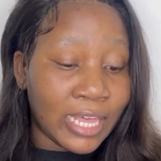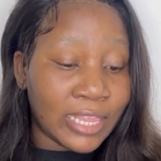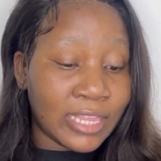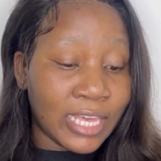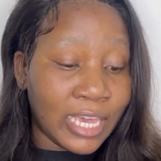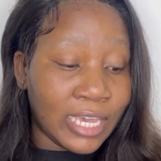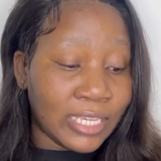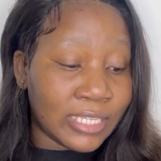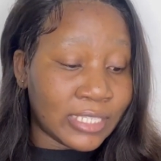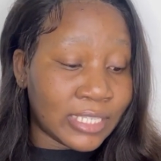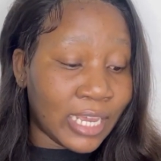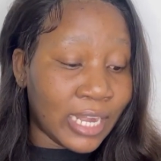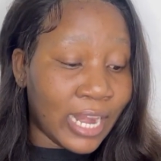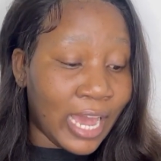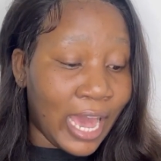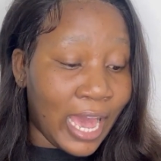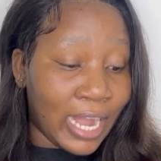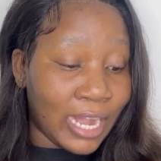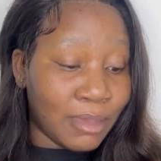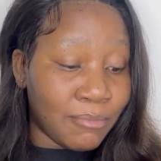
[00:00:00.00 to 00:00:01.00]
there is an
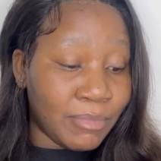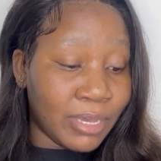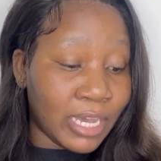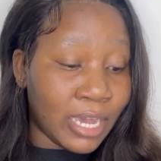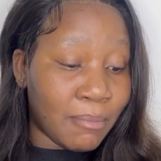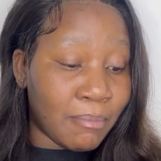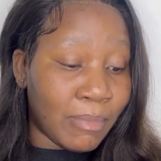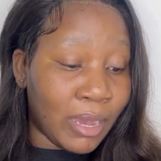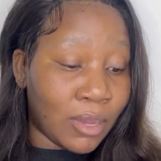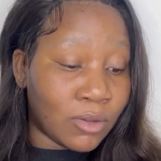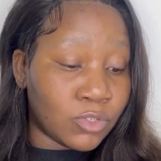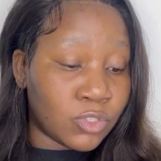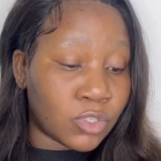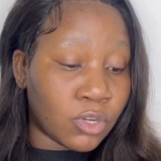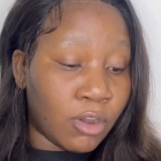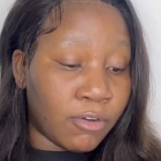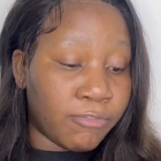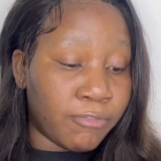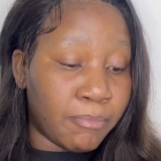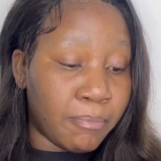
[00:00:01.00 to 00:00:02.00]
alarming amount
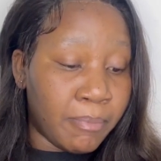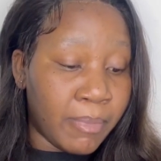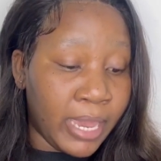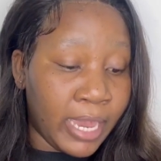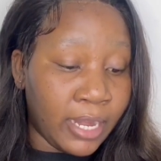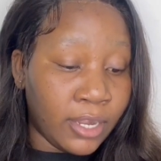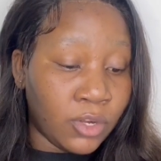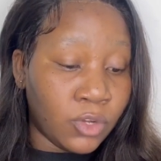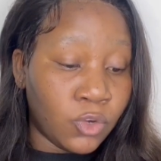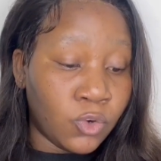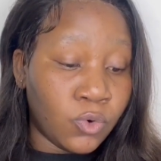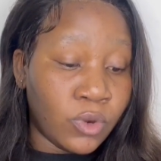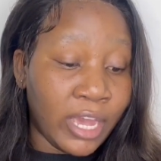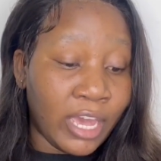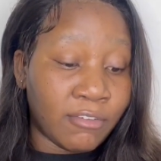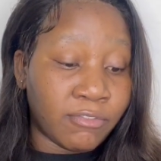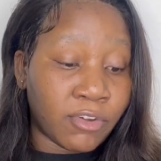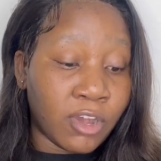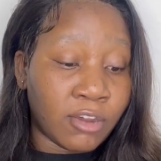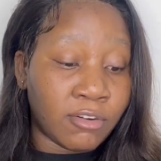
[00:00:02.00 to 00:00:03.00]
of men who
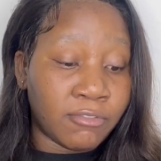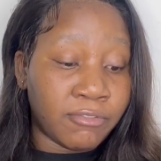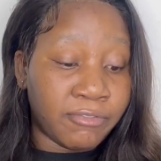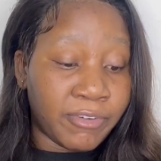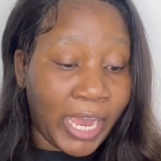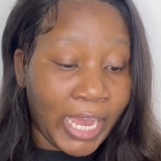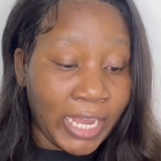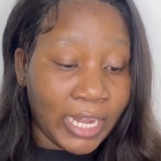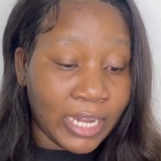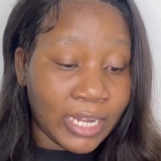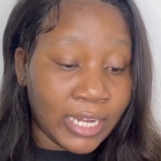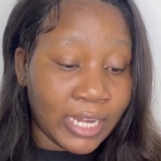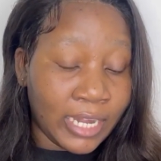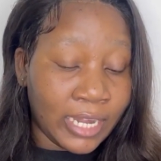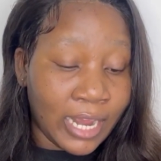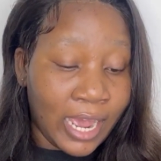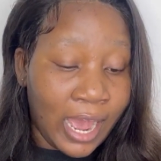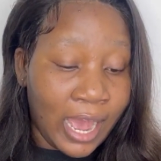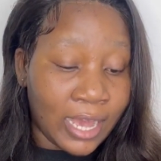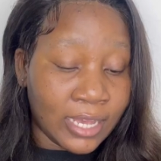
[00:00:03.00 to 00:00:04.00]
have confided
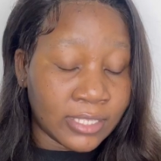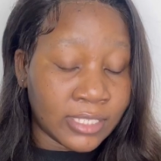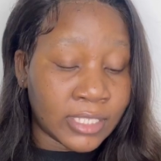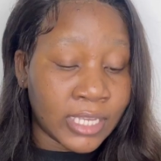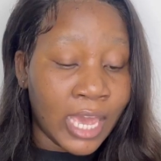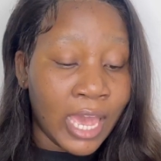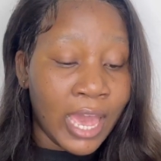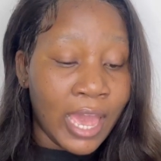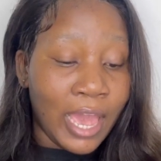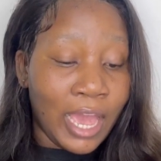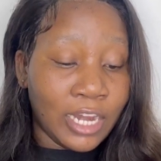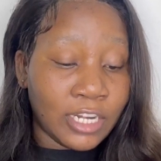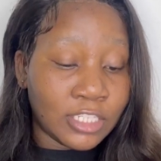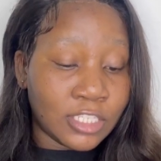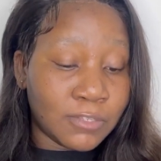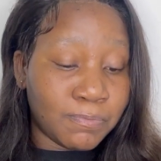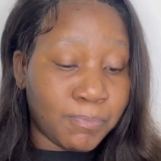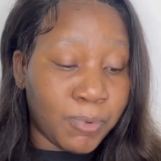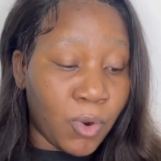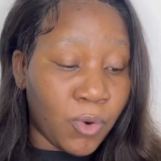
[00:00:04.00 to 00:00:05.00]
in us and
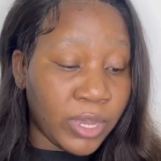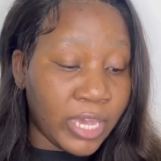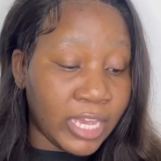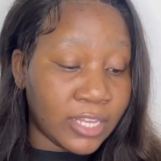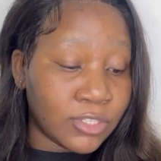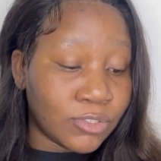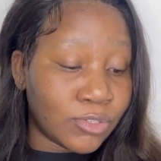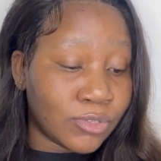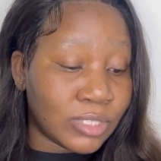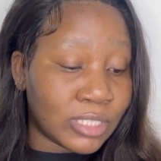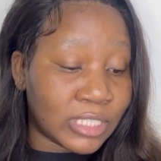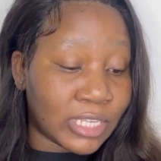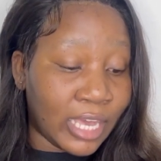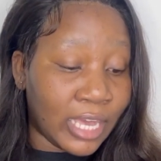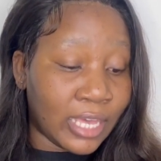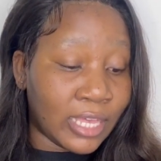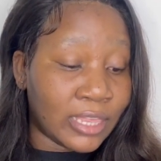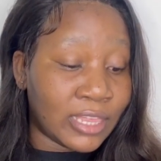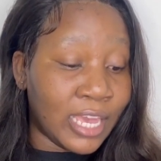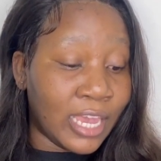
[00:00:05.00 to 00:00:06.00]
spoken to
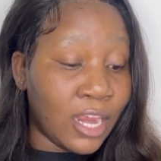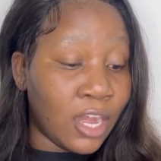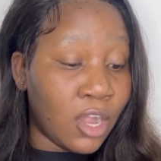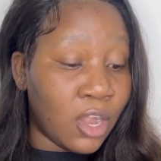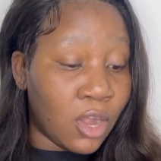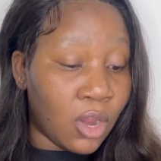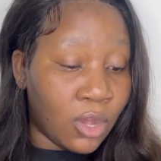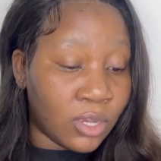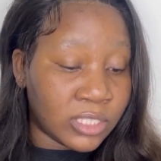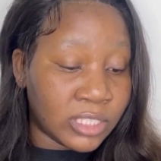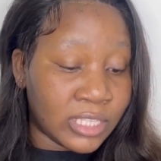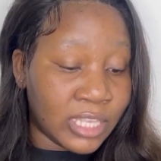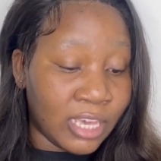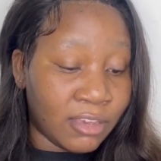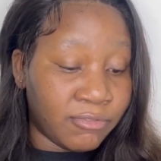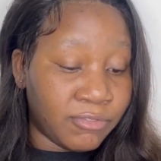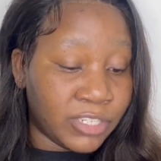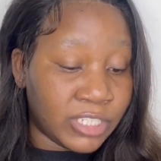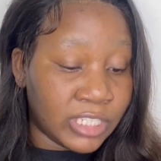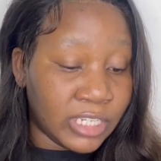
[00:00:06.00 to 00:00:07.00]
say they lost
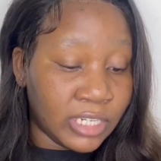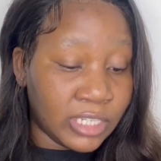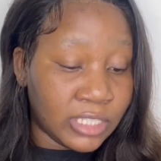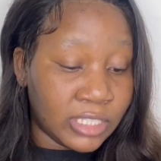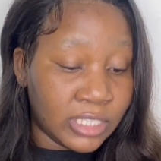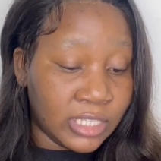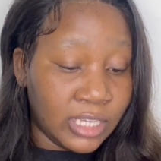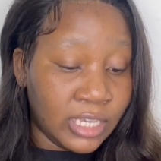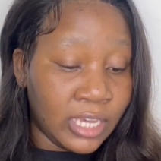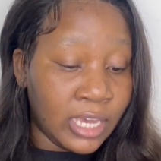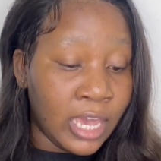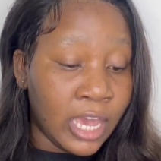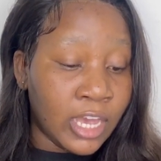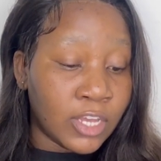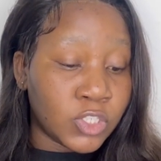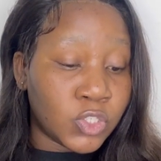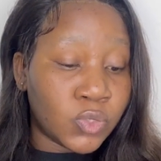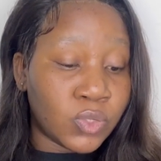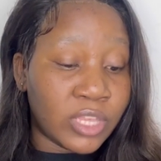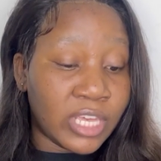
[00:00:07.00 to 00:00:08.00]
their virginity
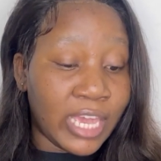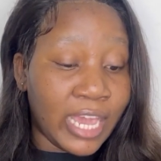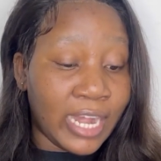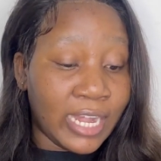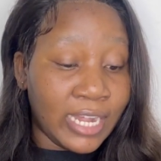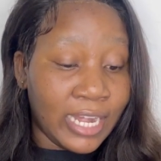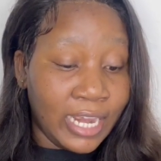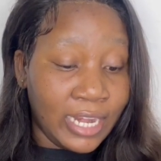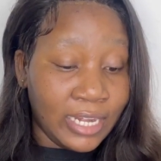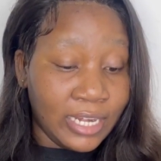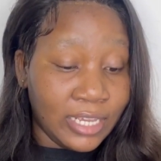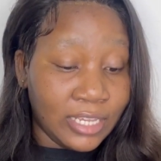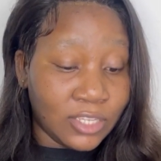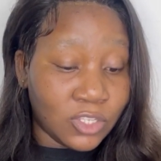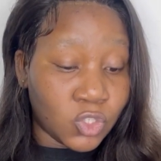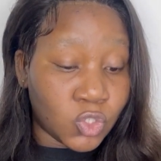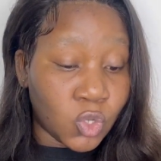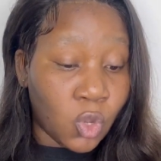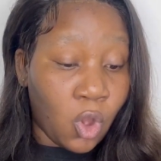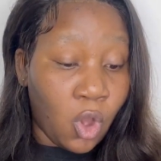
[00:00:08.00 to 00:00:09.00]
to their
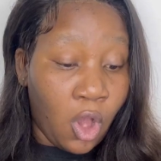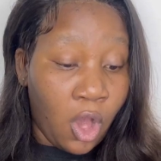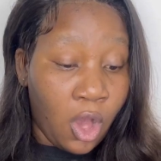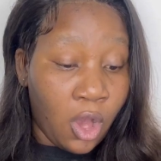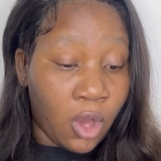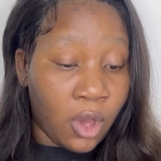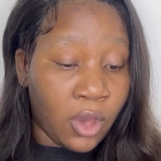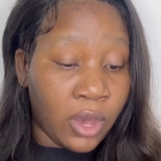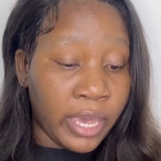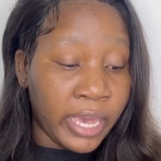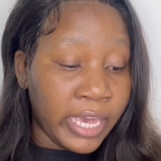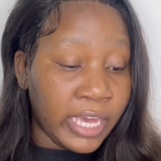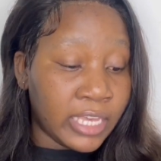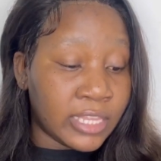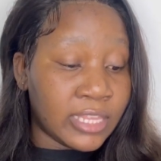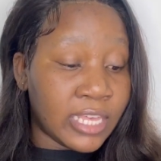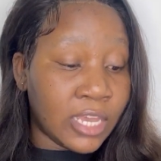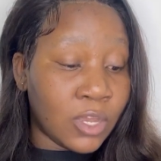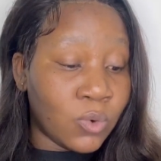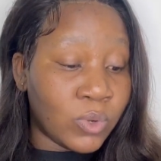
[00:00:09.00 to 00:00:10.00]
nannies, or
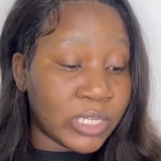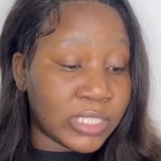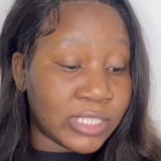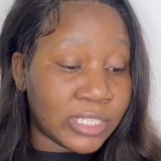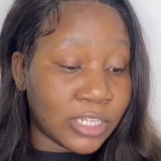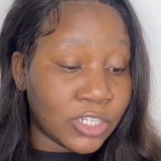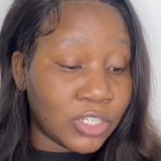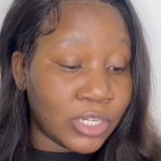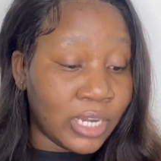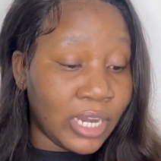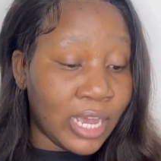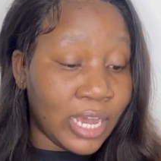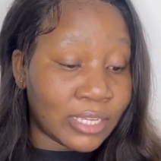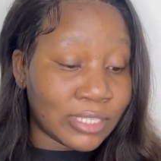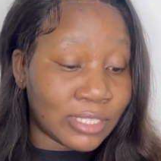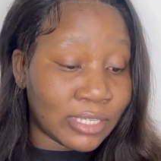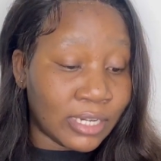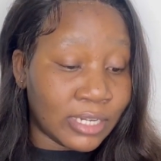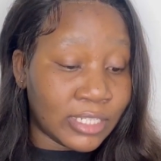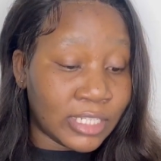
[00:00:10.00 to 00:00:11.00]
they were sexually
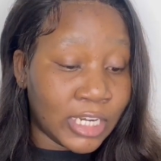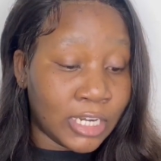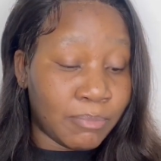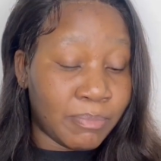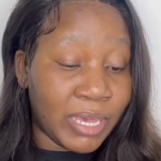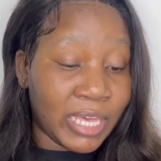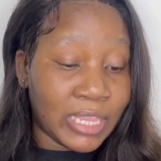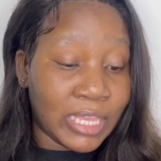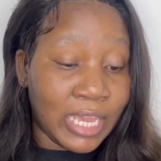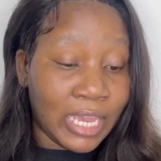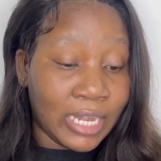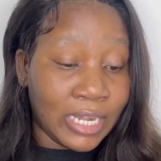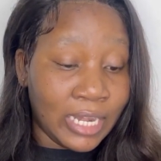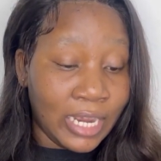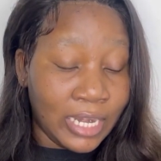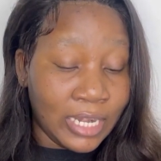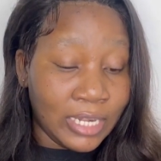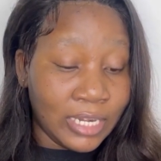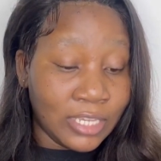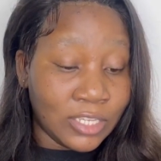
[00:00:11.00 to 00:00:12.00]
assaulted by their
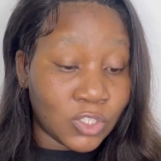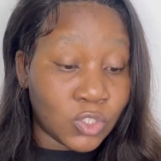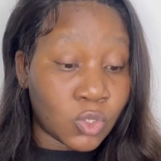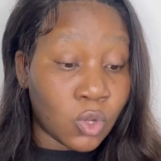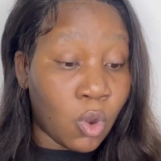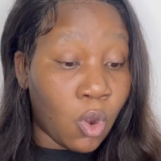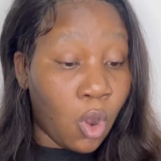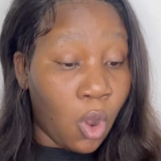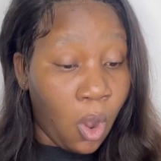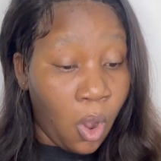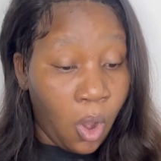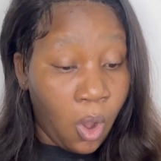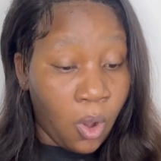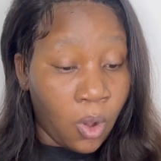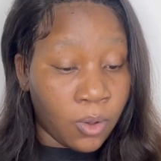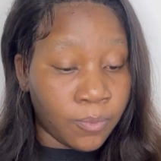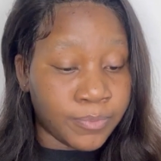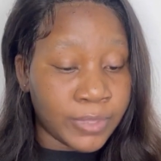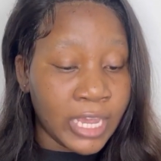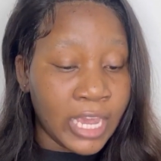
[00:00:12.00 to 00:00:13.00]
nannies,
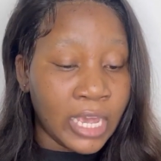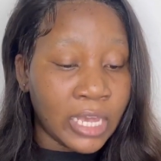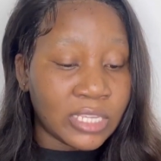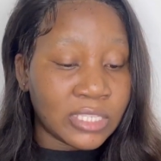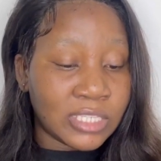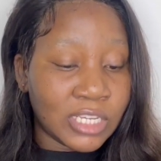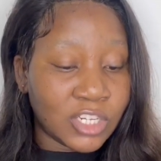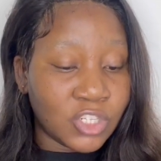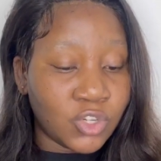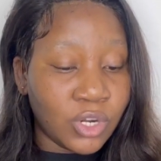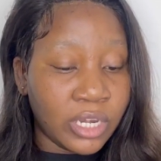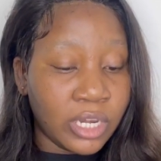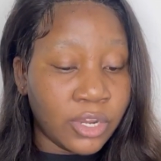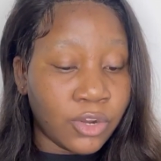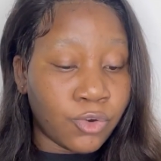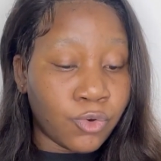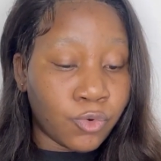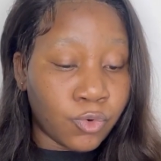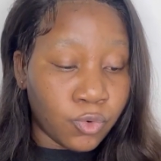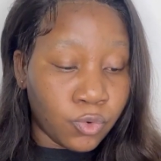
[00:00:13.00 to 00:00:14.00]
or sexually
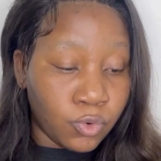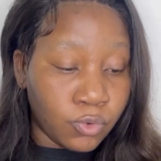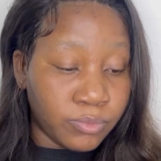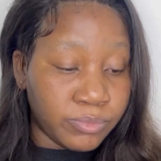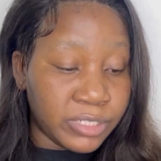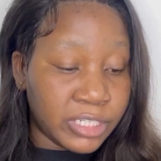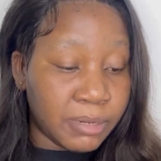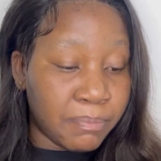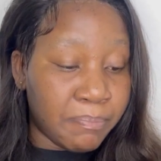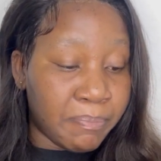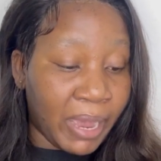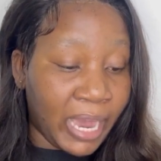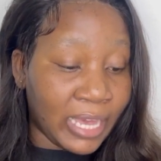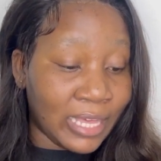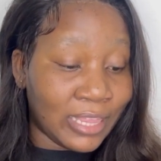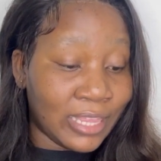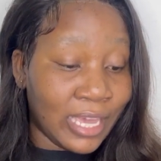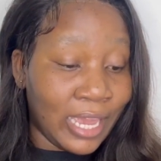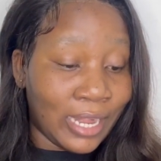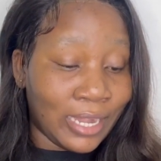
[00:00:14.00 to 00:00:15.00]
groomed
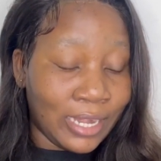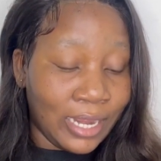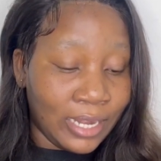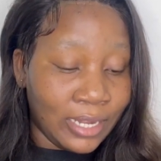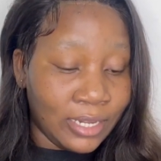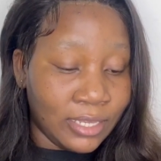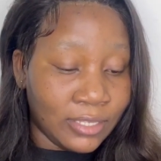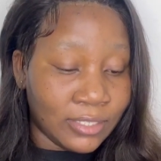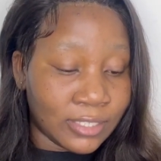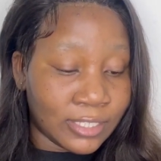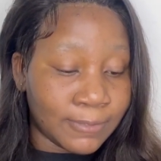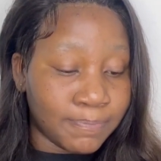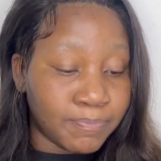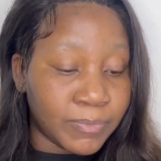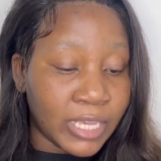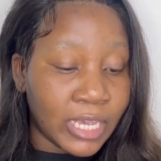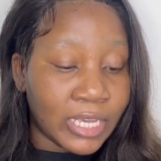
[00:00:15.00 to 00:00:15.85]
by their nannies.